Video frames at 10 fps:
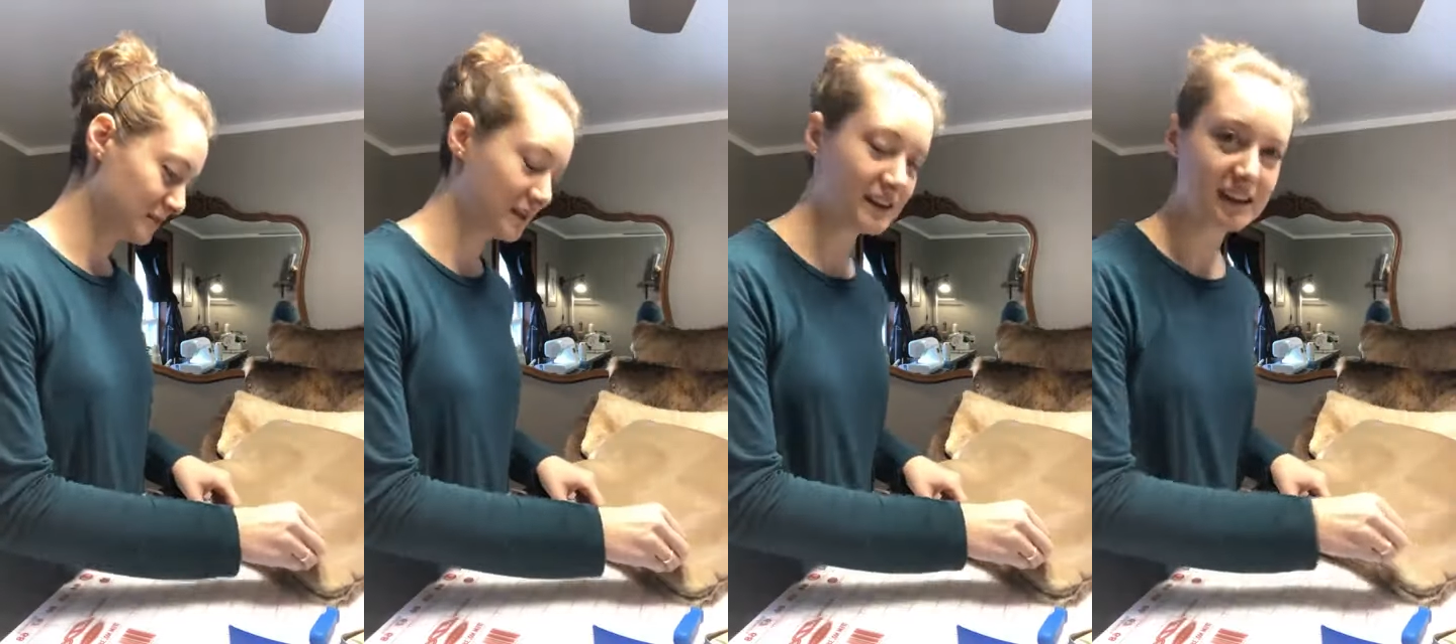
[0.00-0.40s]

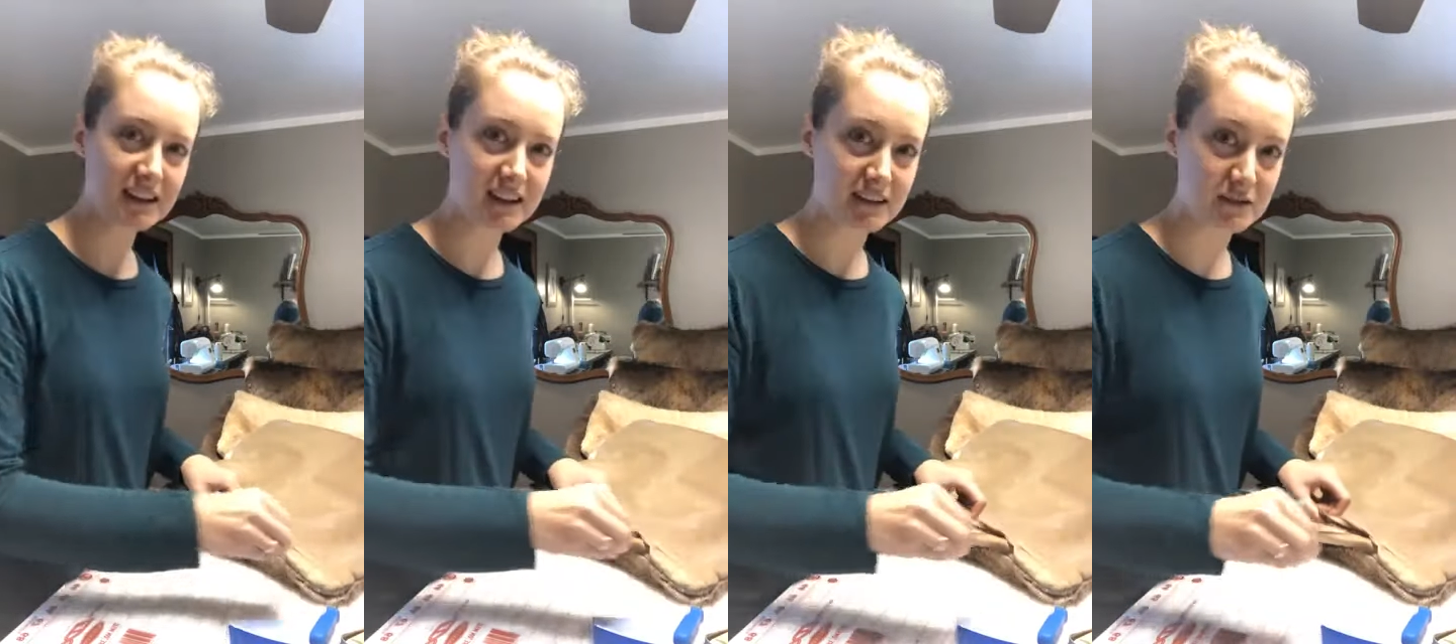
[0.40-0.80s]
Well,
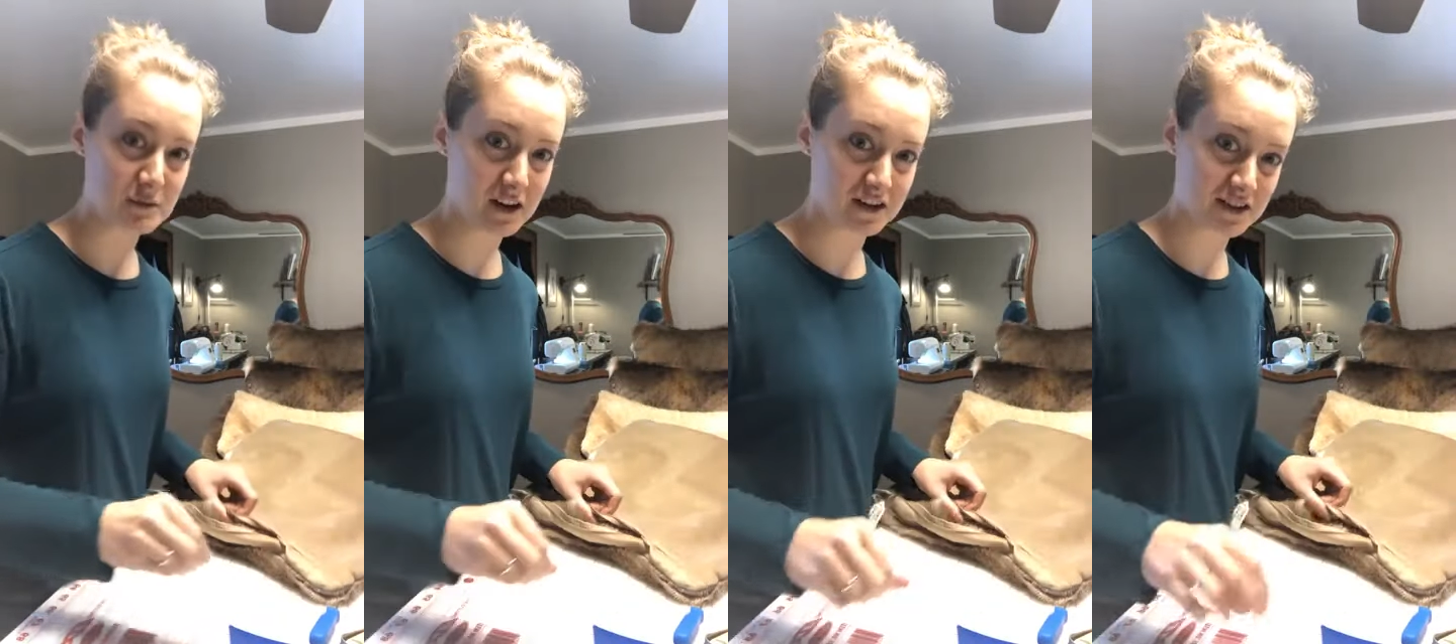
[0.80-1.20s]
if
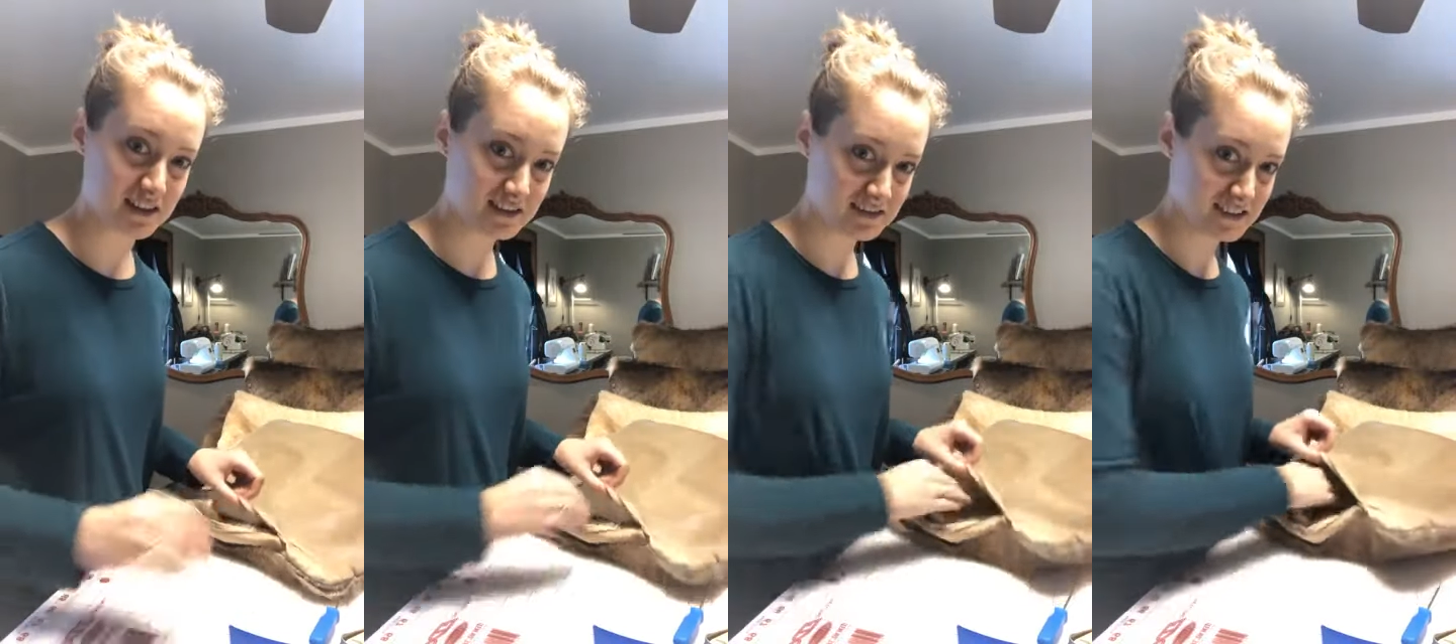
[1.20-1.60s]
you're
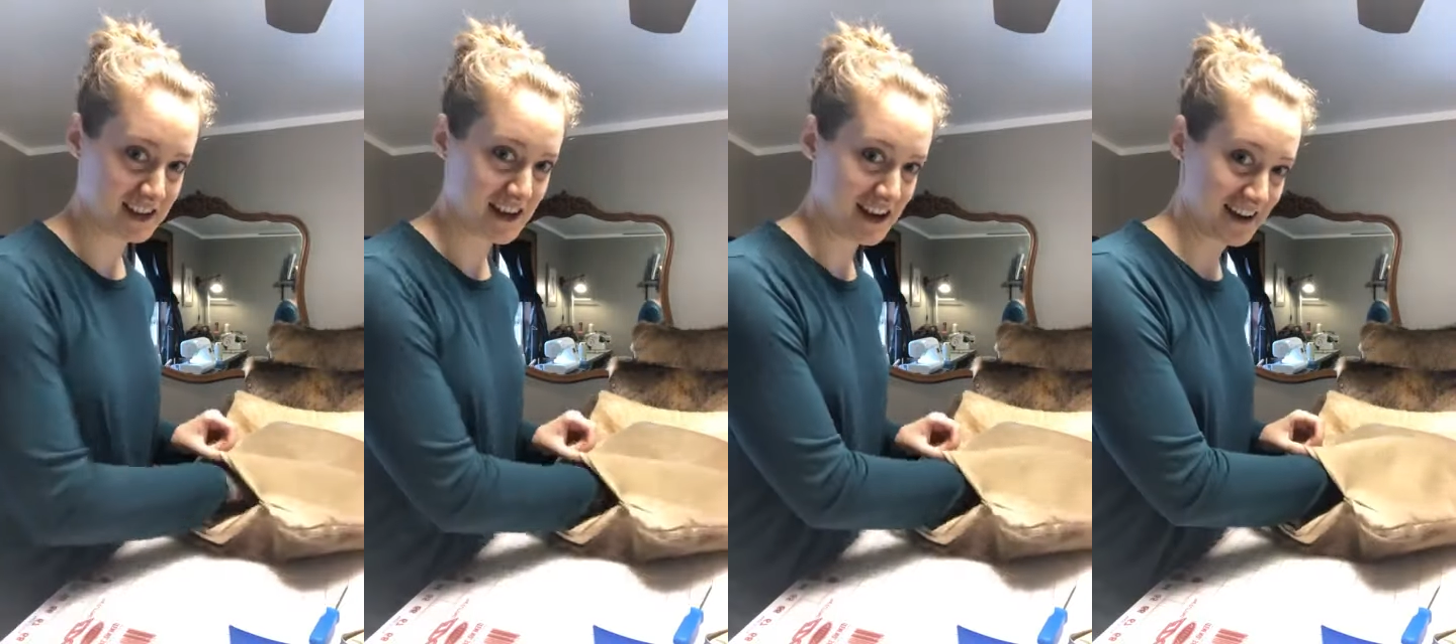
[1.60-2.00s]
watching,
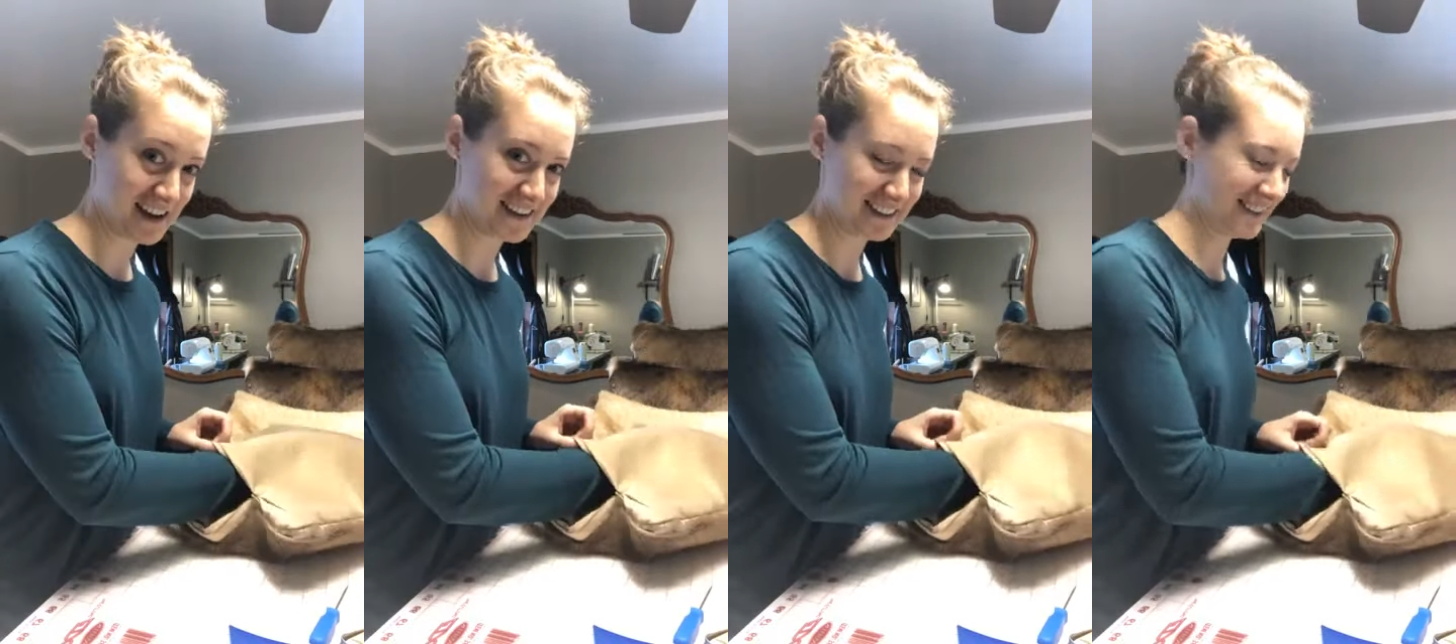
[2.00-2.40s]
say
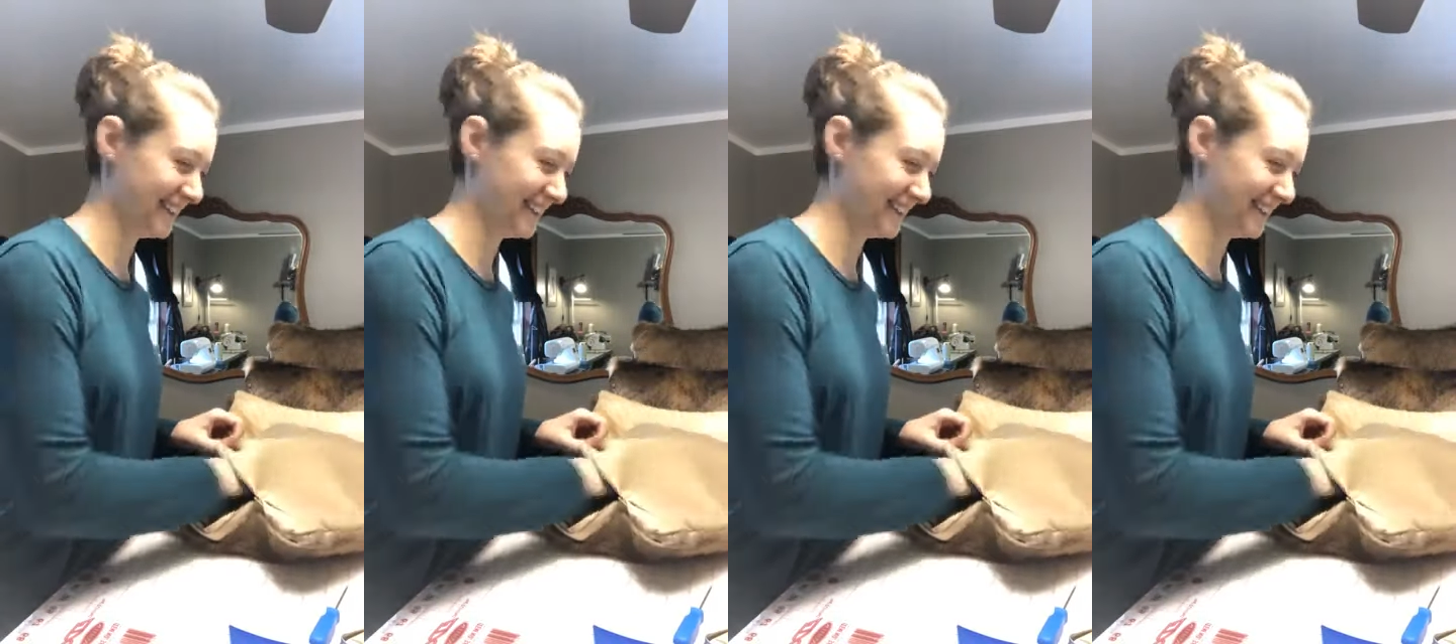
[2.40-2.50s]
hi.